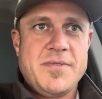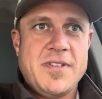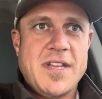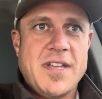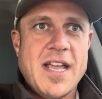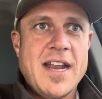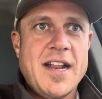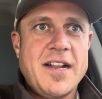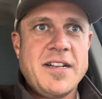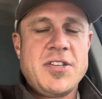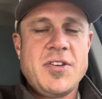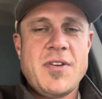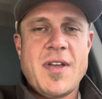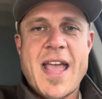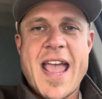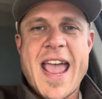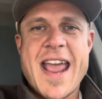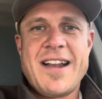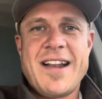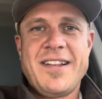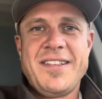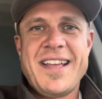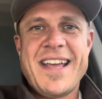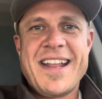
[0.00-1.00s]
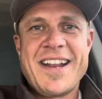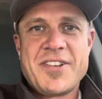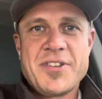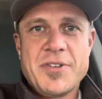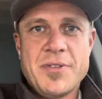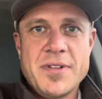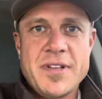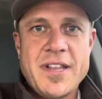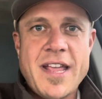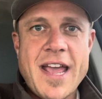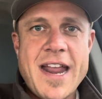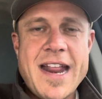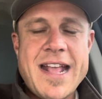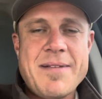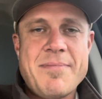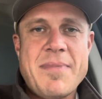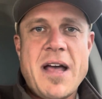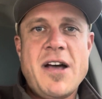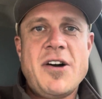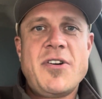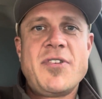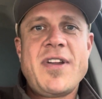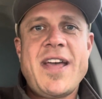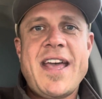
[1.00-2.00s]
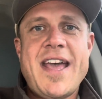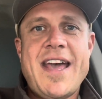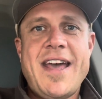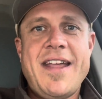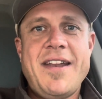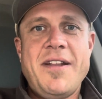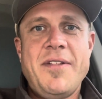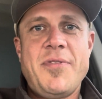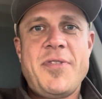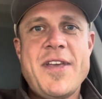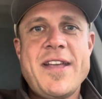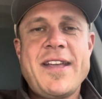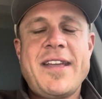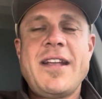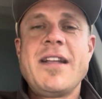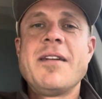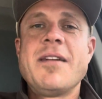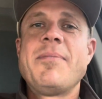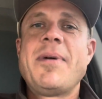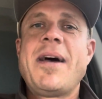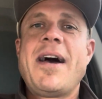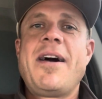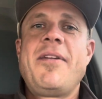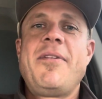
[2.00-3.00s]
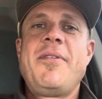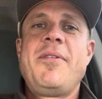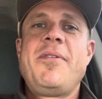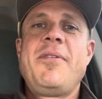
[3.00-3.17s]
getting too analytical and getting in my own head and thinking about